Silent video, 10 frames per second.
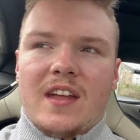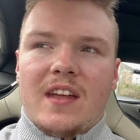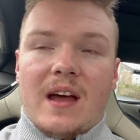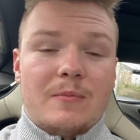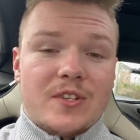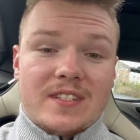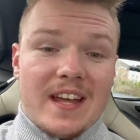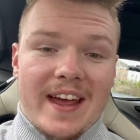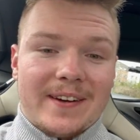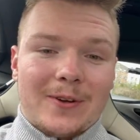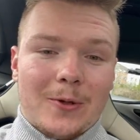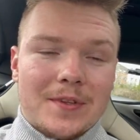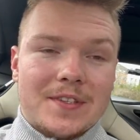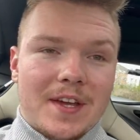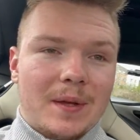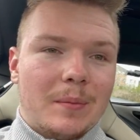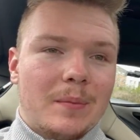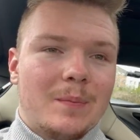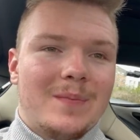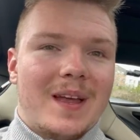I'm just tired all the
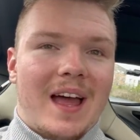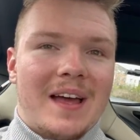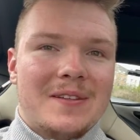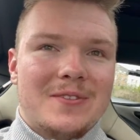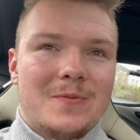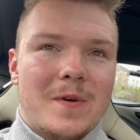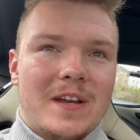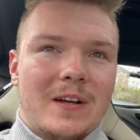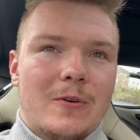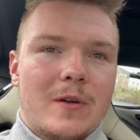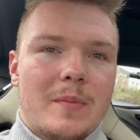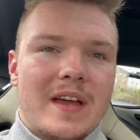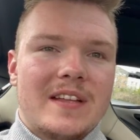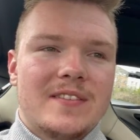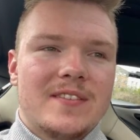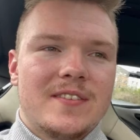time, and when I go to bed,